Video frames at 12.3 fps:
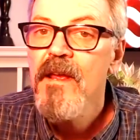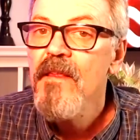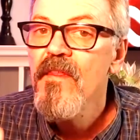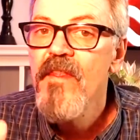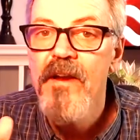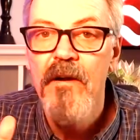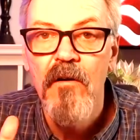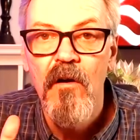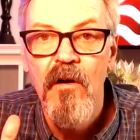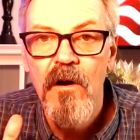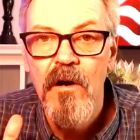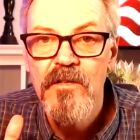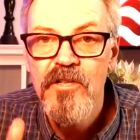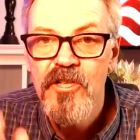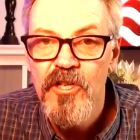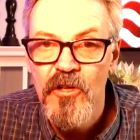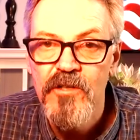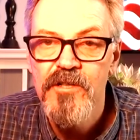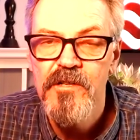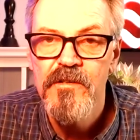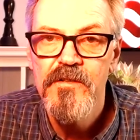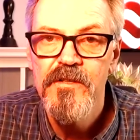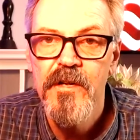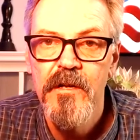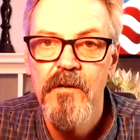There are
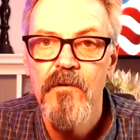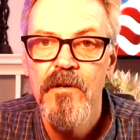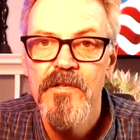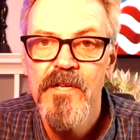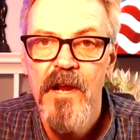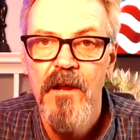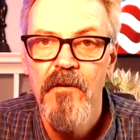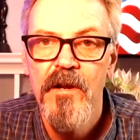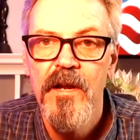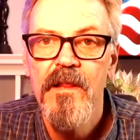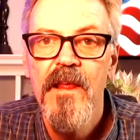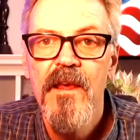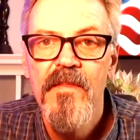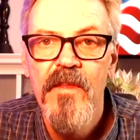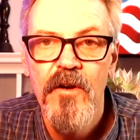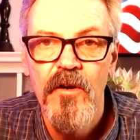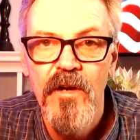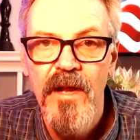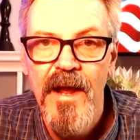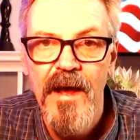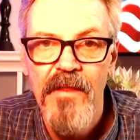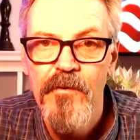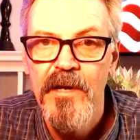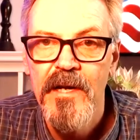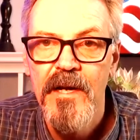churches in Orange County that are
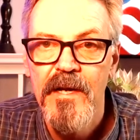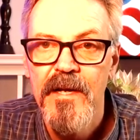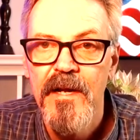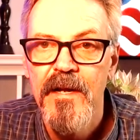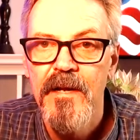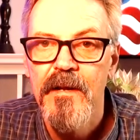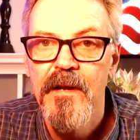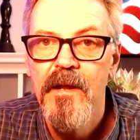gathering again